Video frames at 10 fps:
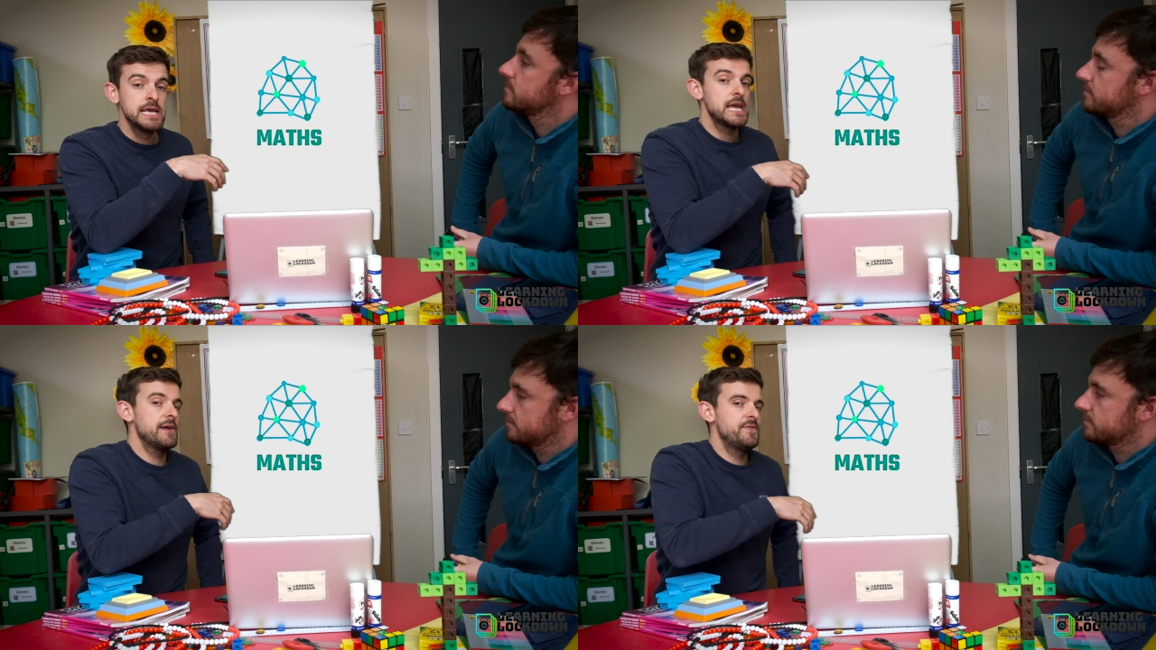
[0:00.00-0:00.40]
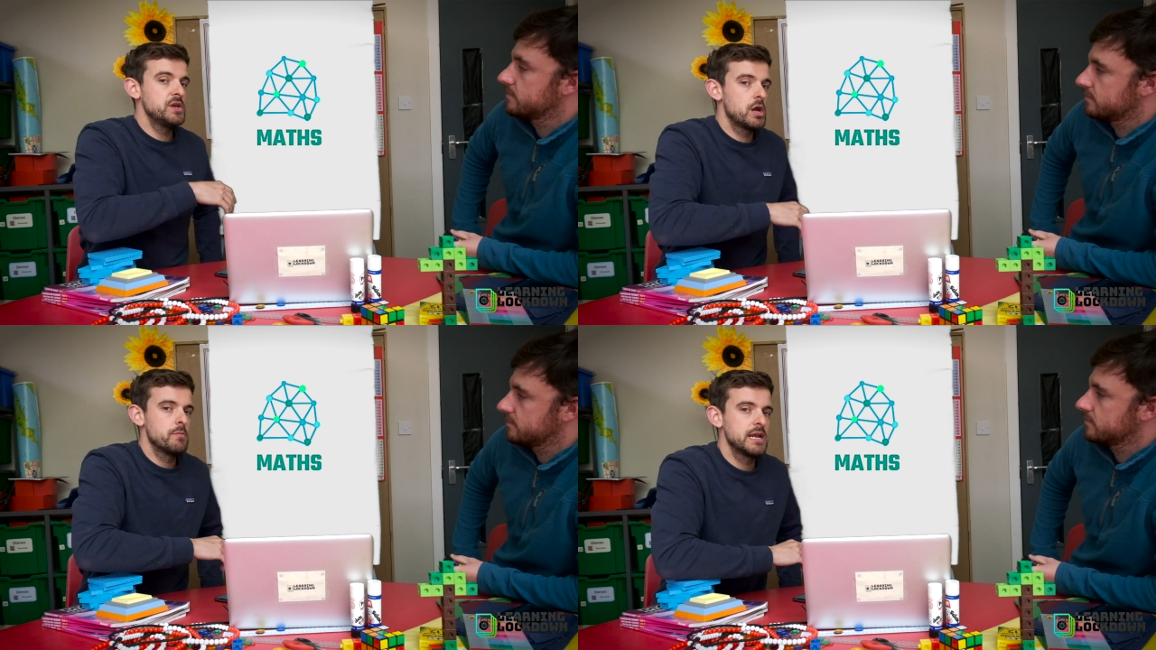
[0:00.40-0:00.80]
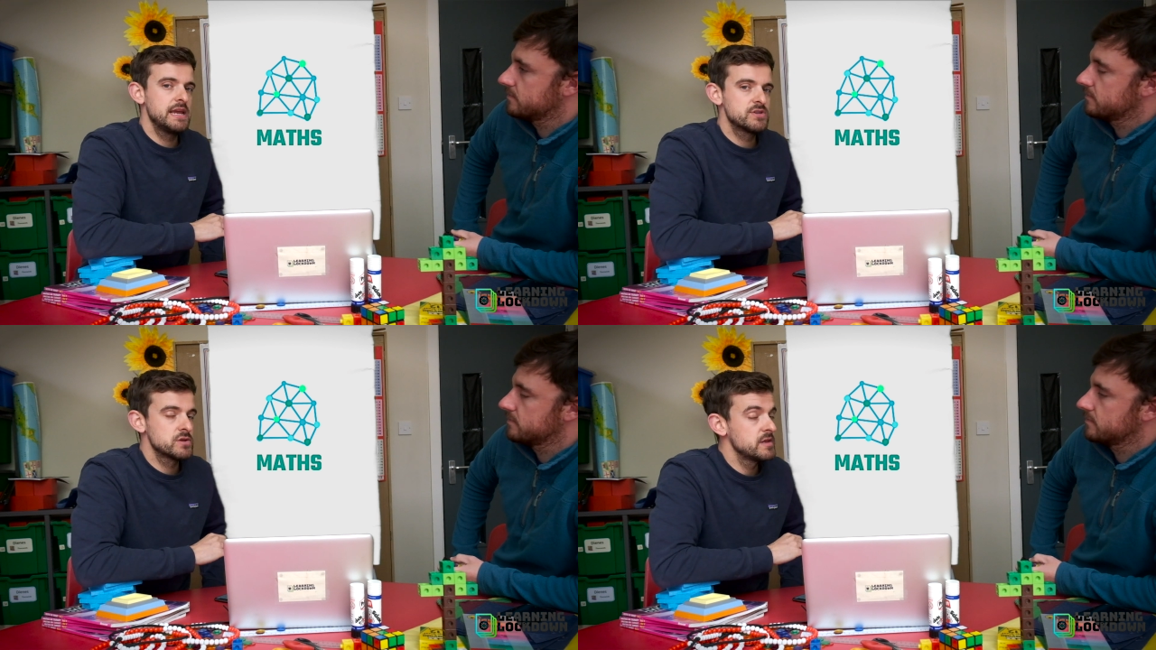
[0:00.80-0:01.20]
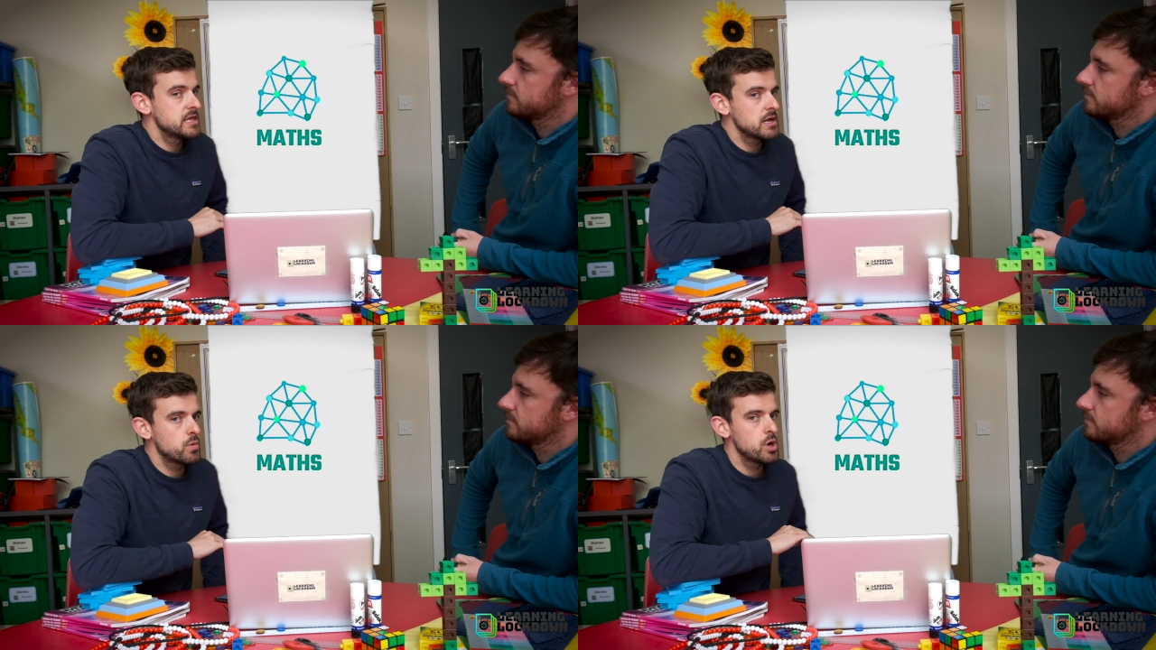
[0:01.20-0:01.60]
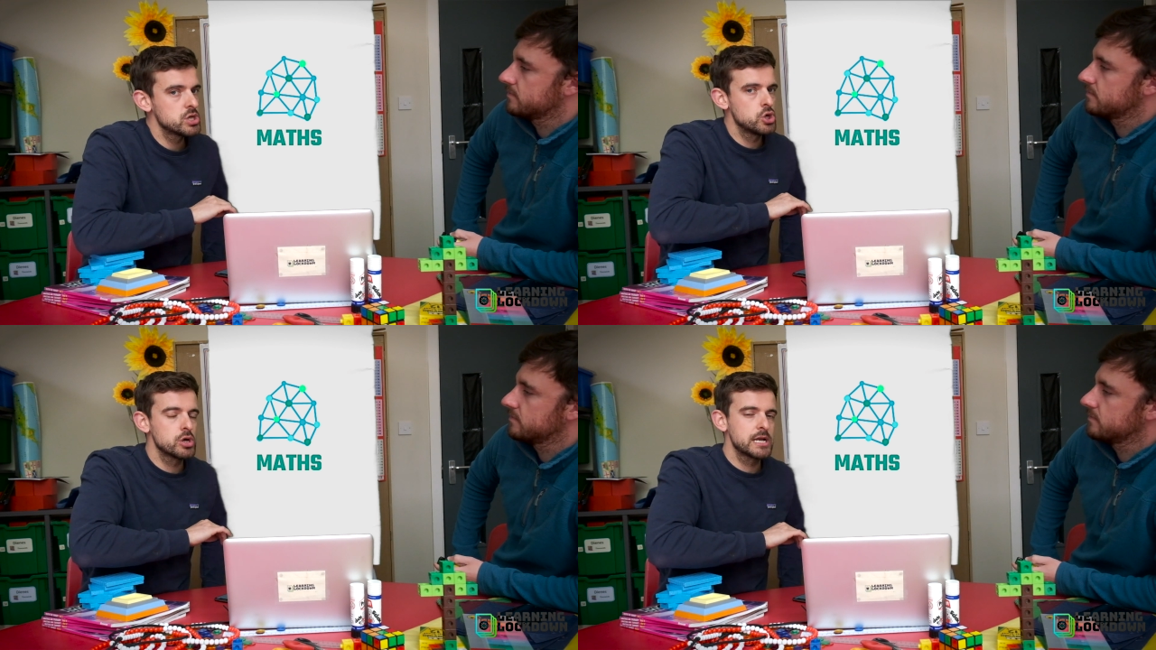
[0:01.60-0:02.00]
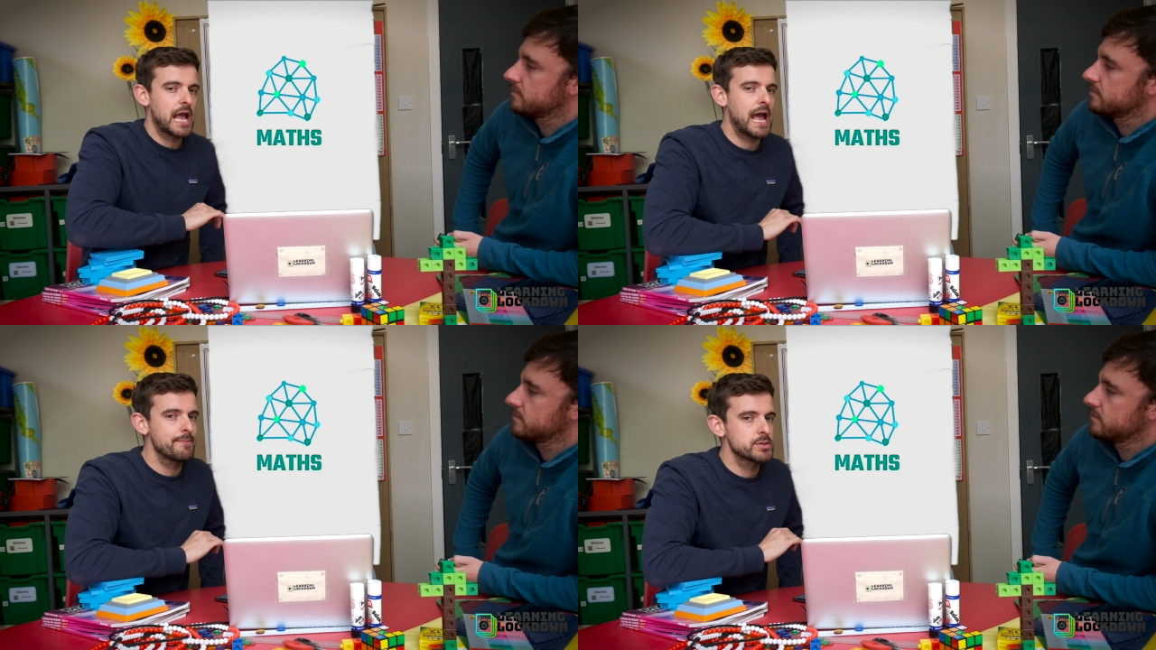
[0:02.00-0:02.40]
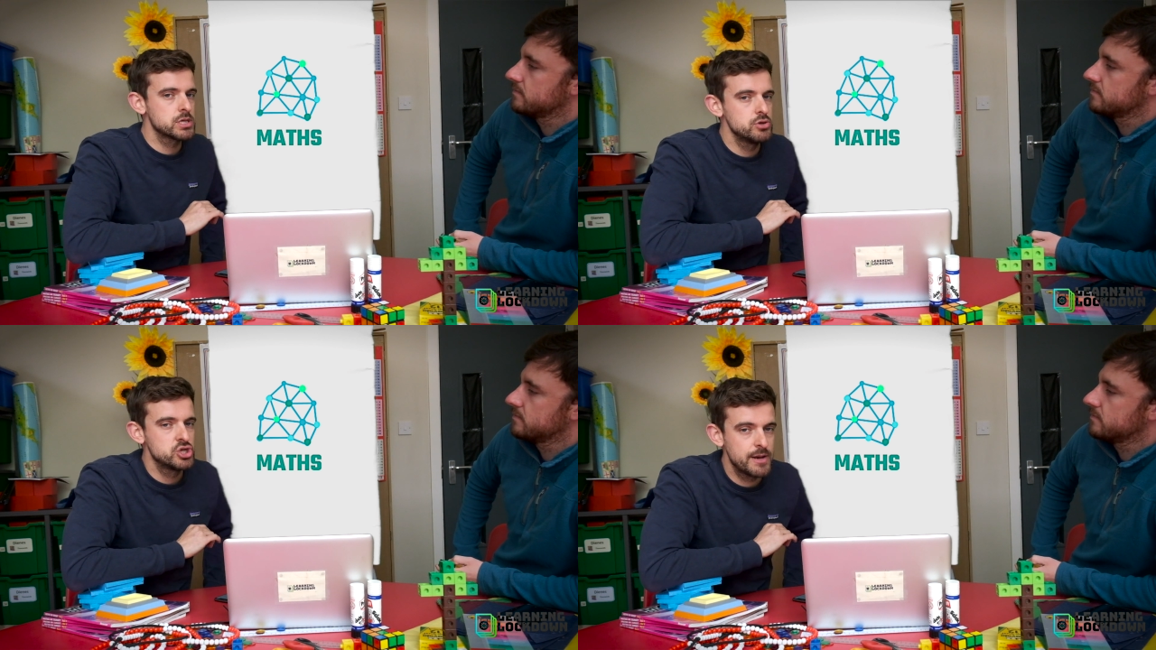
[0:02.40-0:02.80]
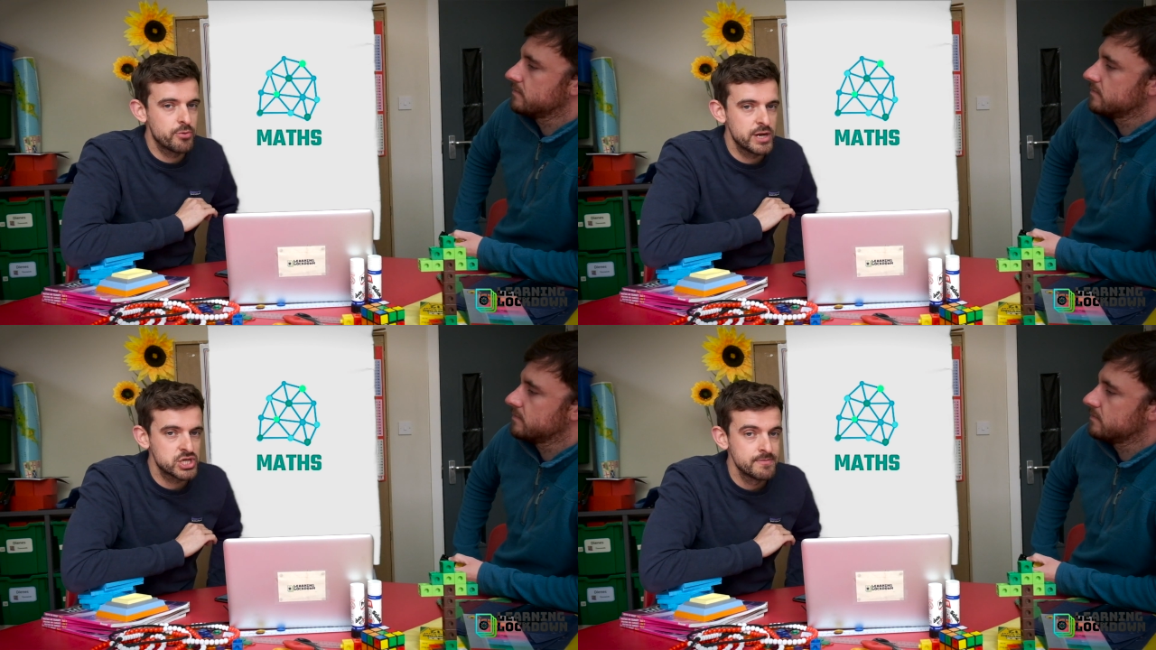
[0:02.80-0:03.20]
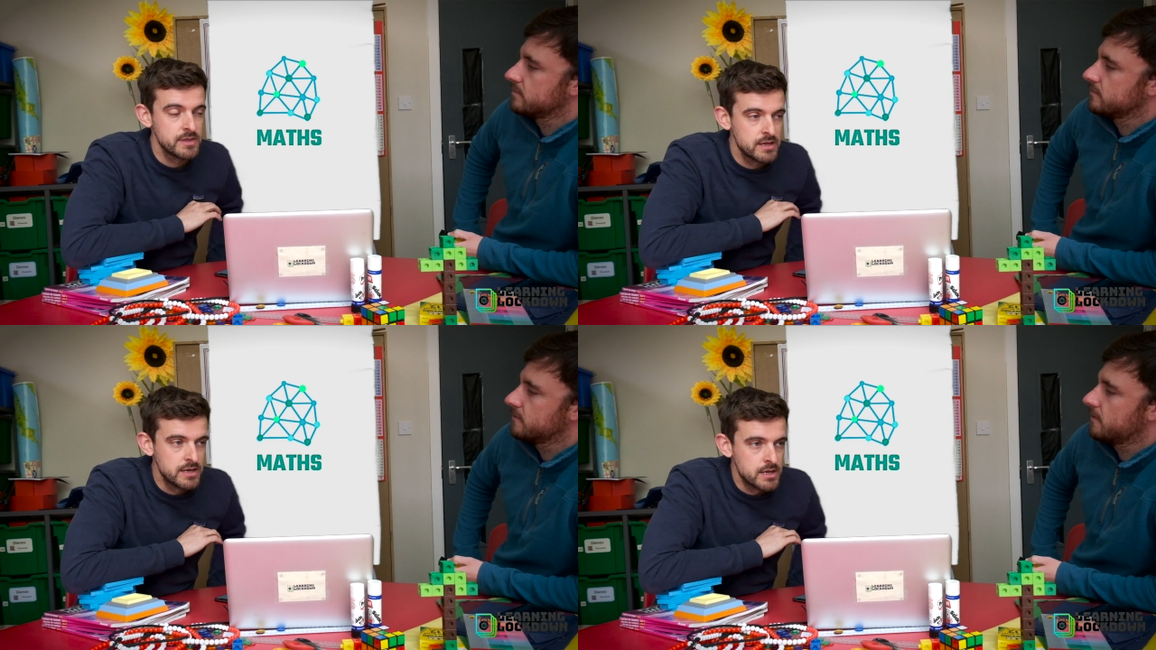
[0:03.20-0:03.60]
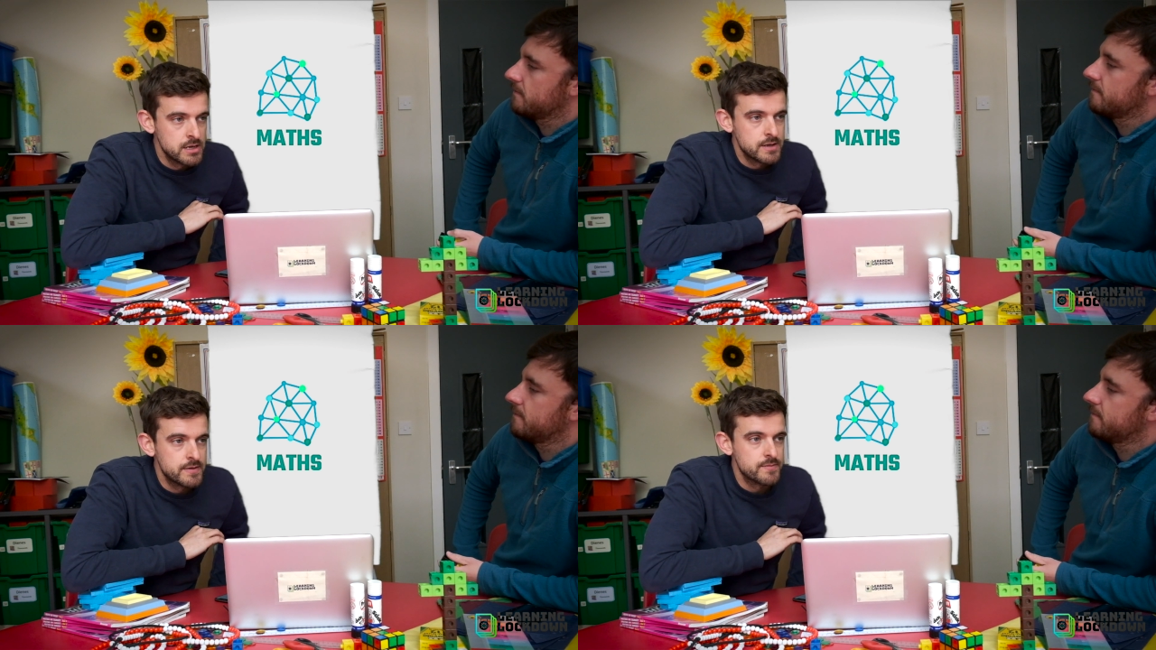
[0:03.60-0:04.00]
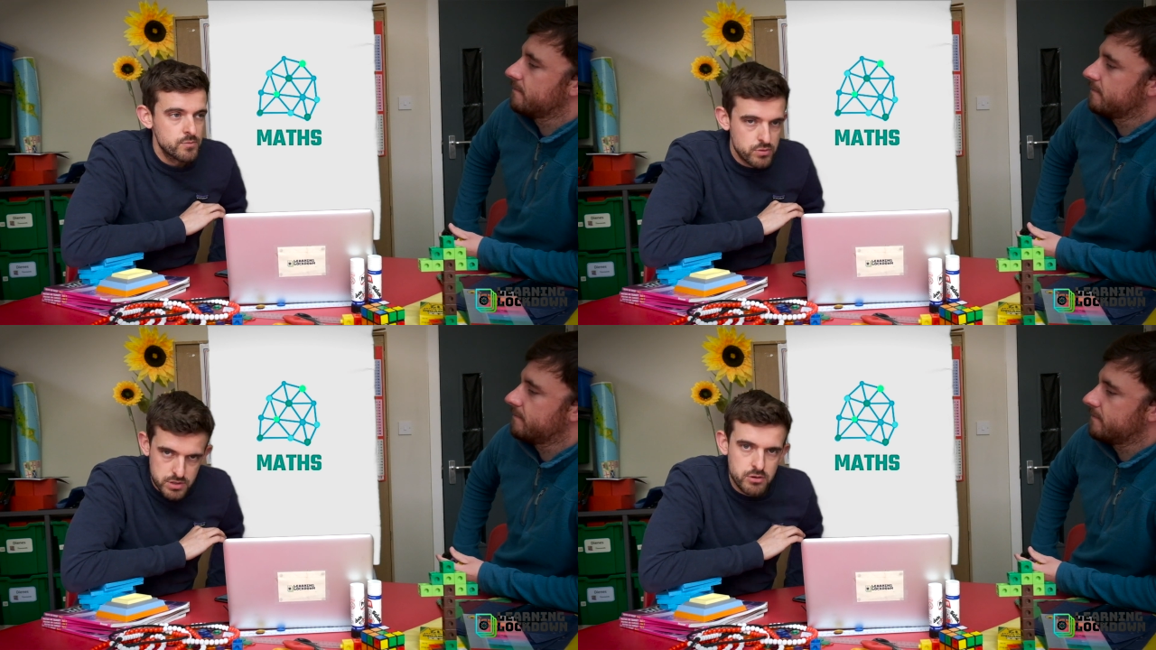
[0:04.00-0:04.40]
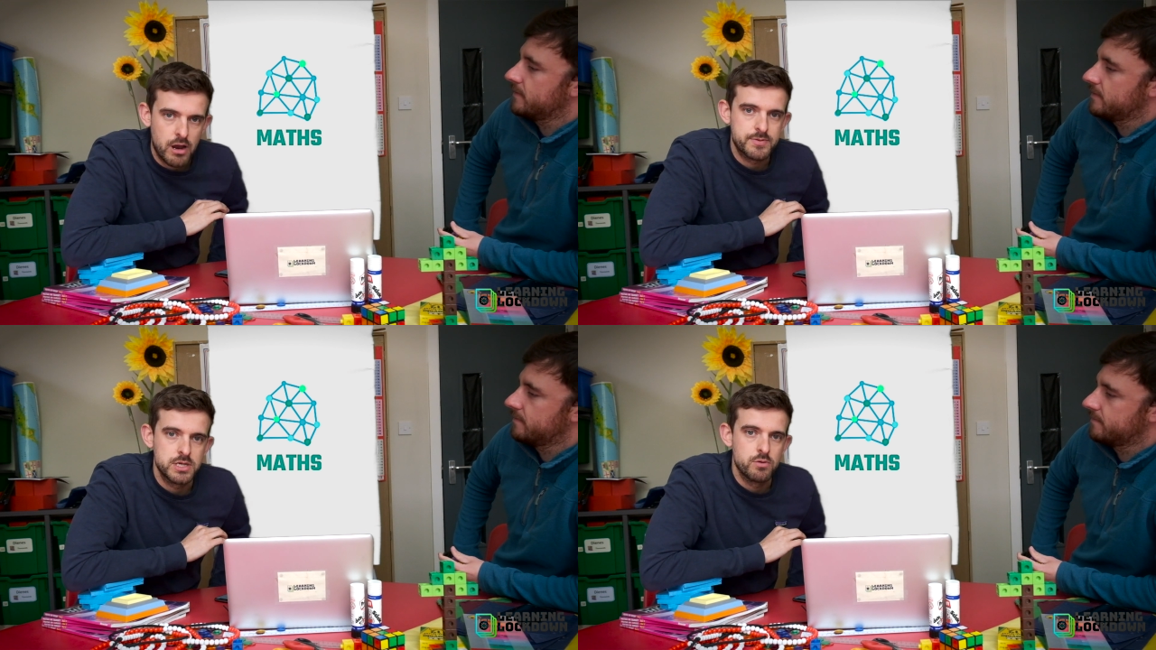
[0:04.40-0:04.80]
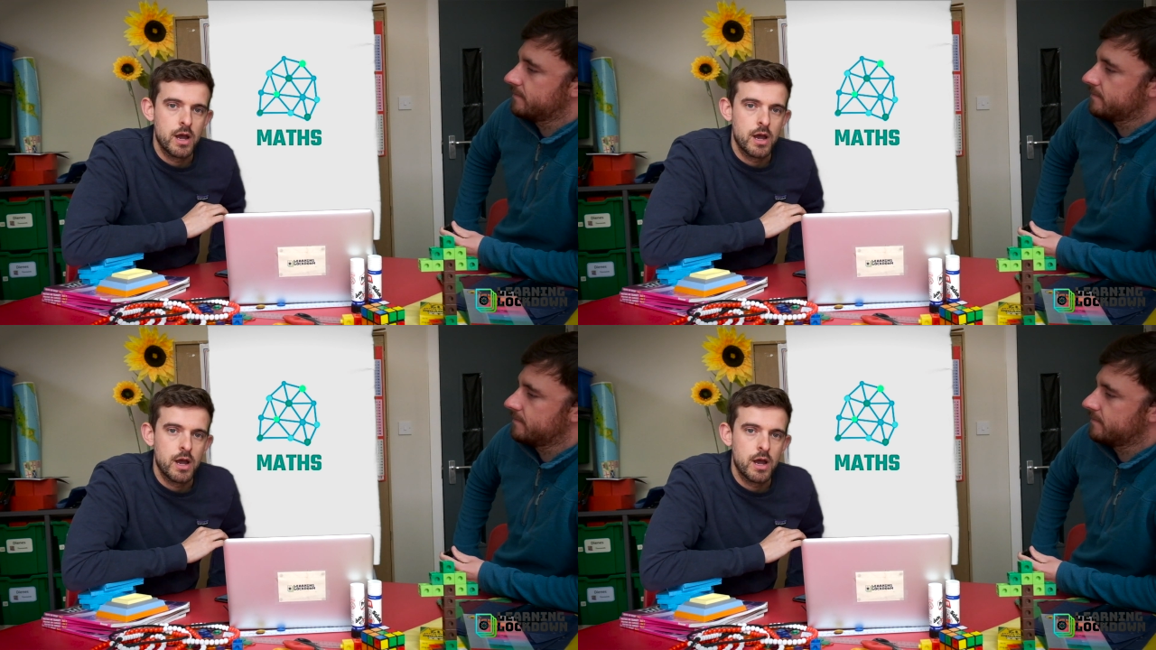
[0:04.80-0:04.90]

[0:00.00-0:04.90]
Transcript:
Speaker 1: If you don't believe us and you think we're talking absolute gibberish, you're absolutely